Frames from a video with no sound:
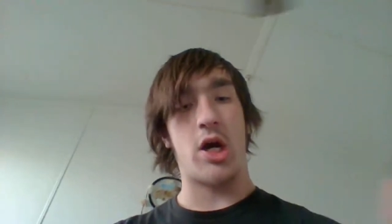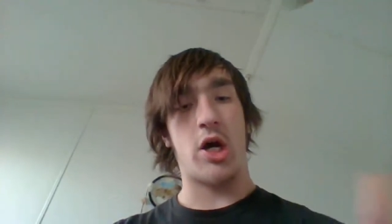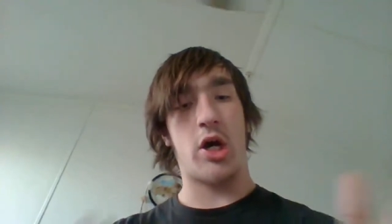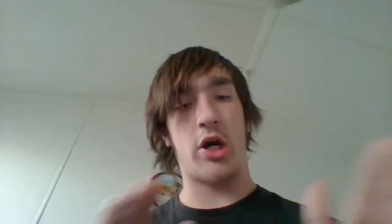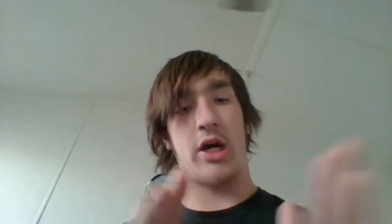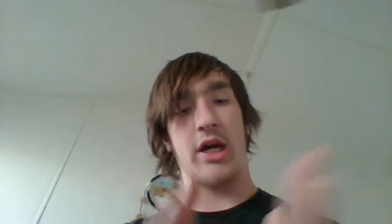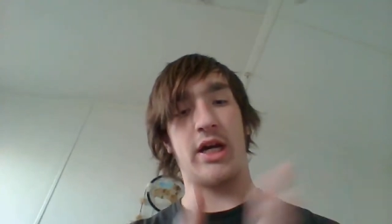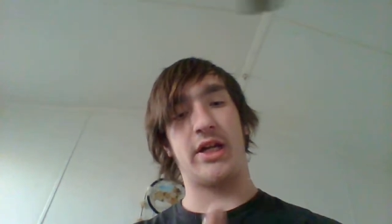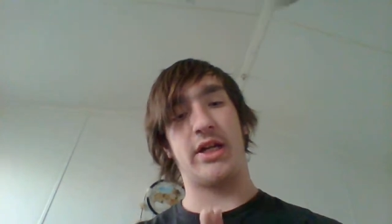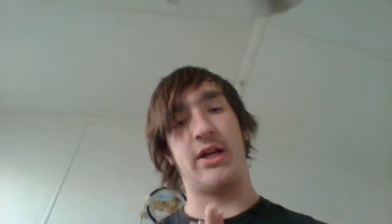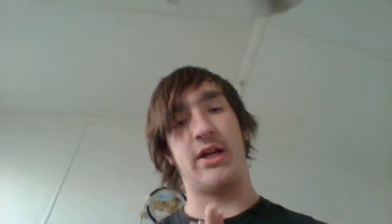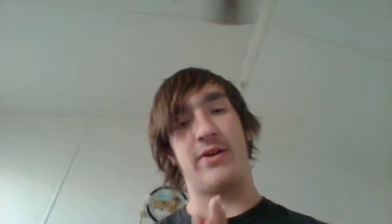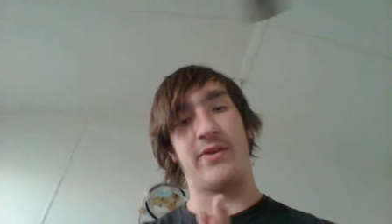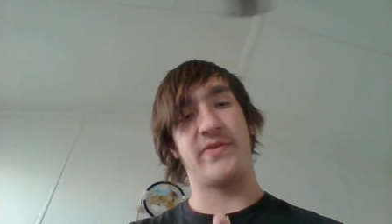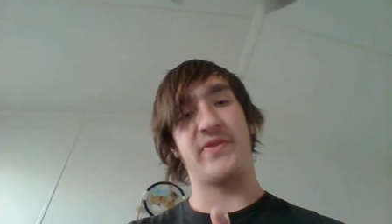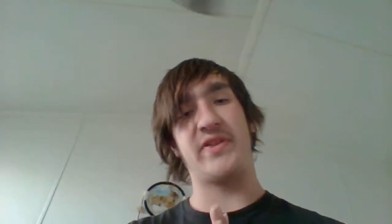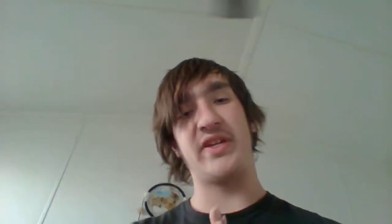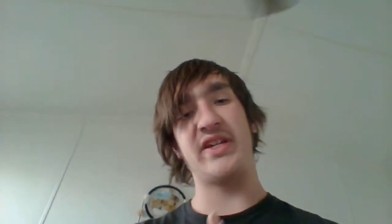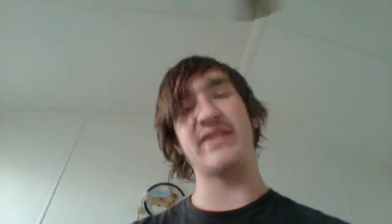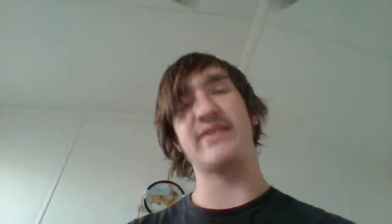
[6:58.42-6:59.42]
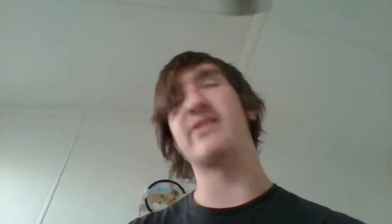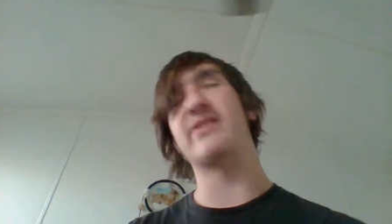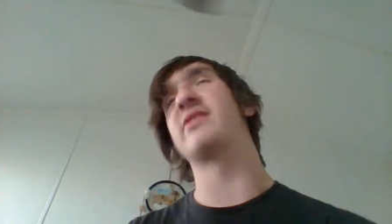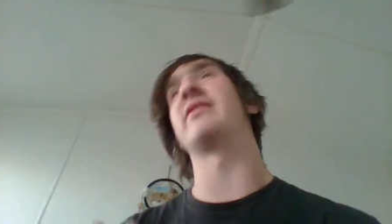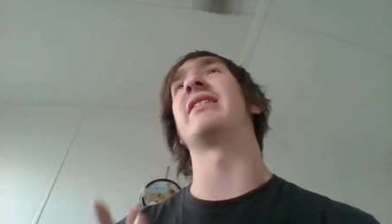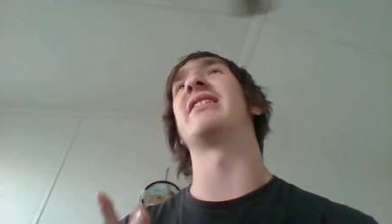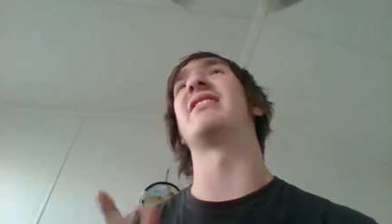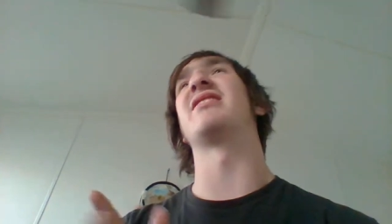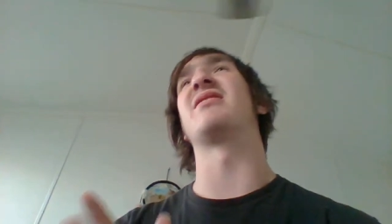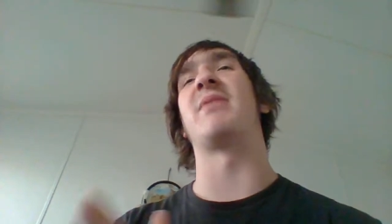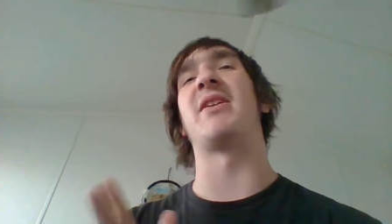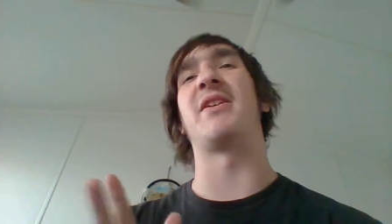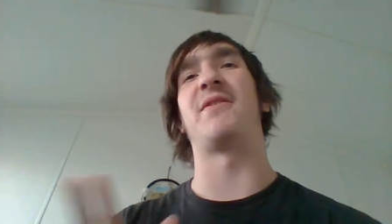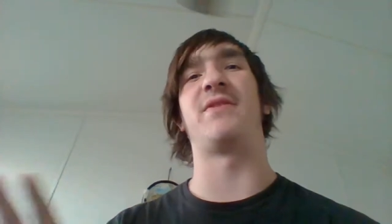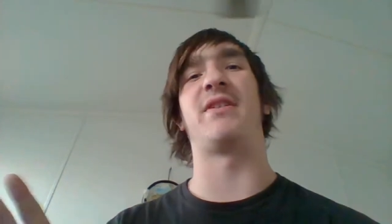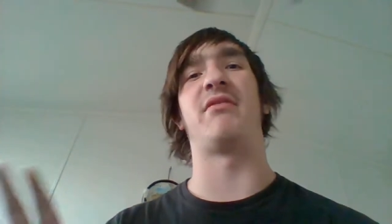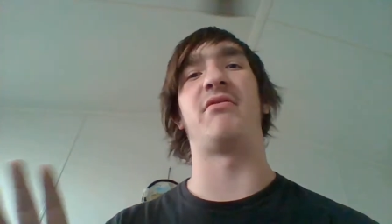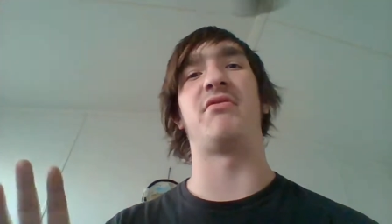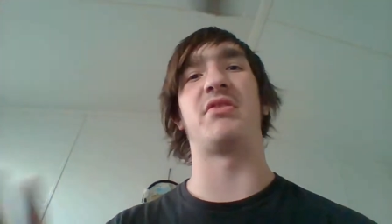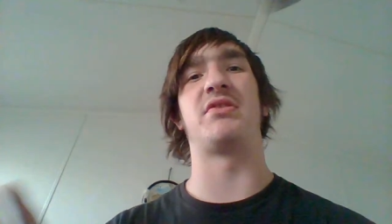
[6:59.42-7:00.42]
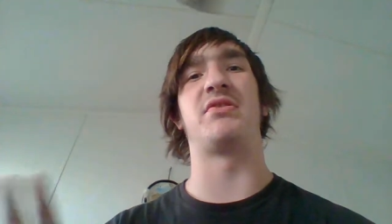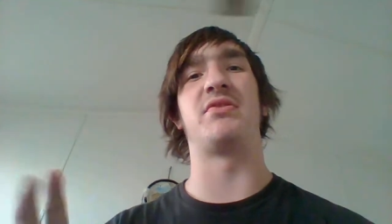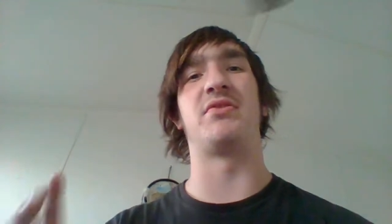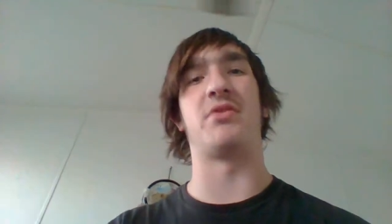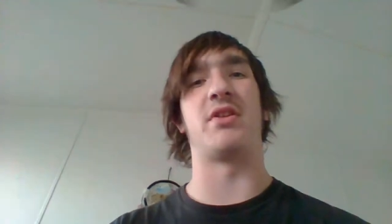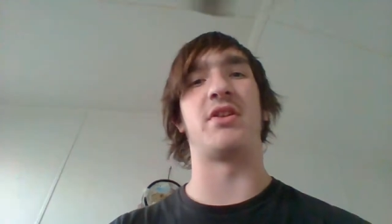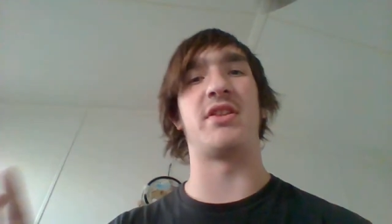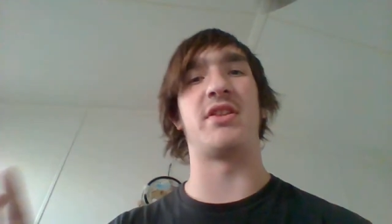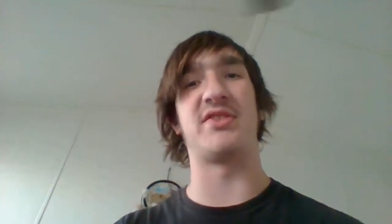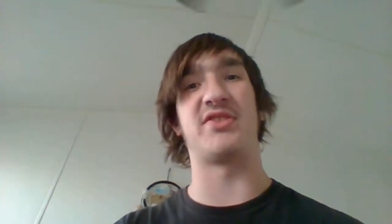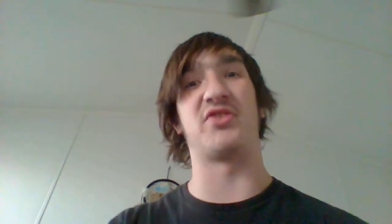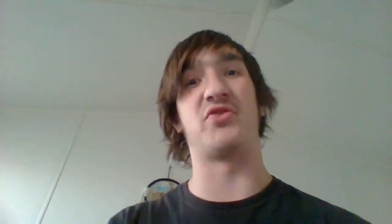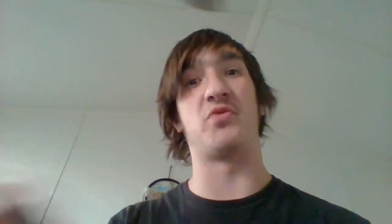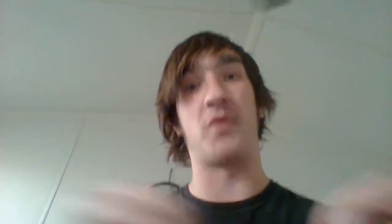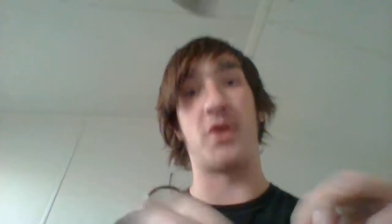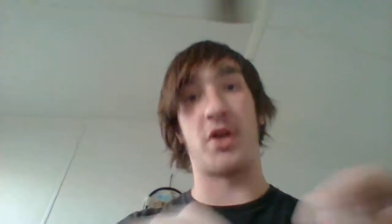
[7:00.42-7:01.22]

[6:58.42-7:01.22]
Alright, now this is my favorite story. This is